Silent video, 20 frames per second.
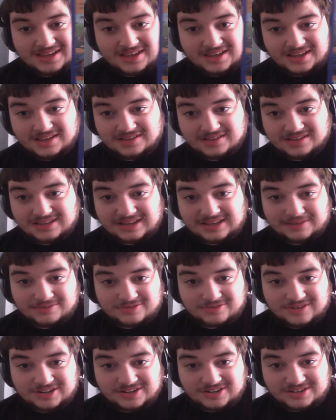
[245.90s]
to the game's
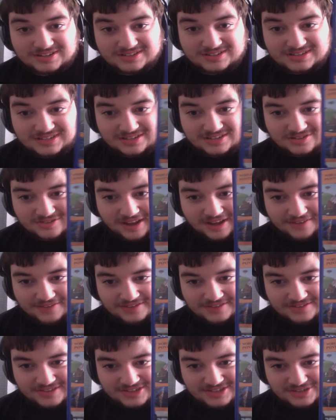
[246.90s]
credit, you can see the
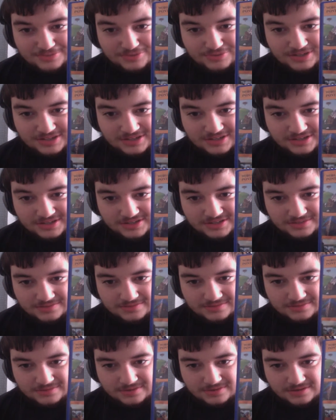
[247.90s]
graphics are actually pretty good.
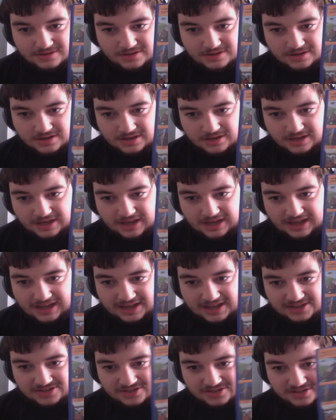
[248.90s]
It
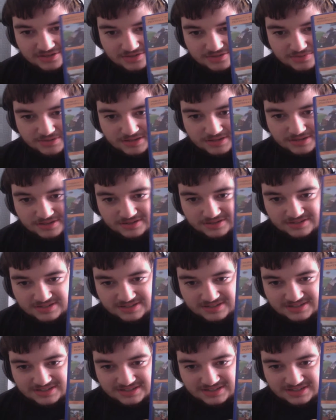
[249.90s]
actually looks pretty good.
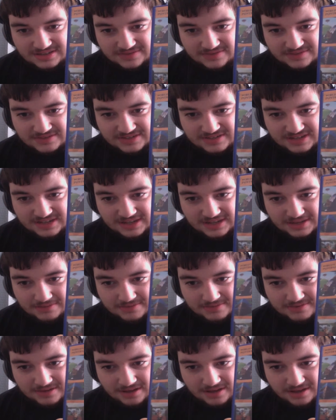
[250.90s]
67
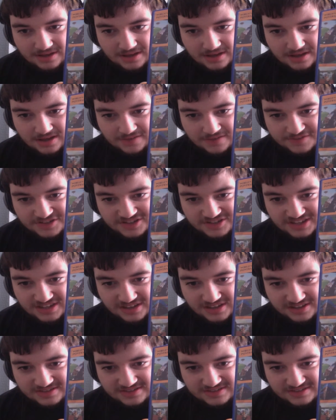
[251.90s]
teams, officially
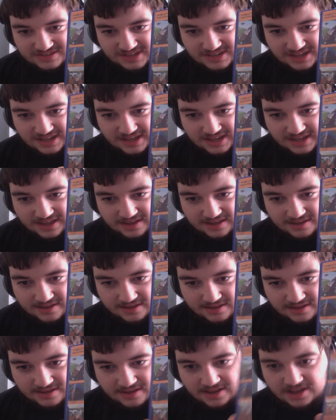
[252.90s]
licensed gear.
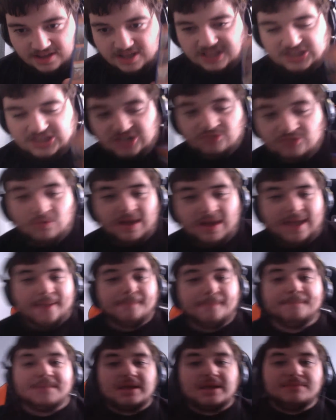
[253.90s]
Don't know what
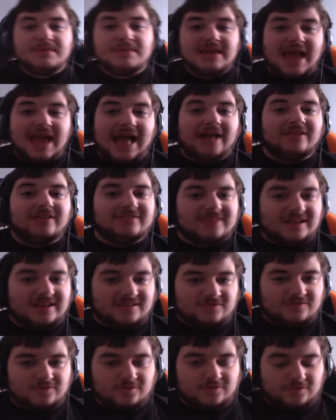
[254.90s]
MPPL stands
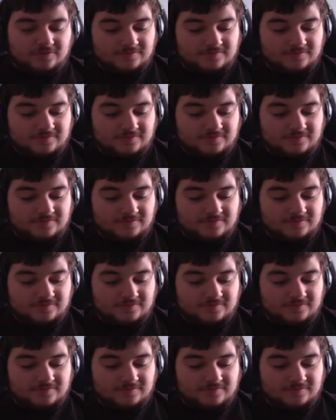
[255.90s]
for.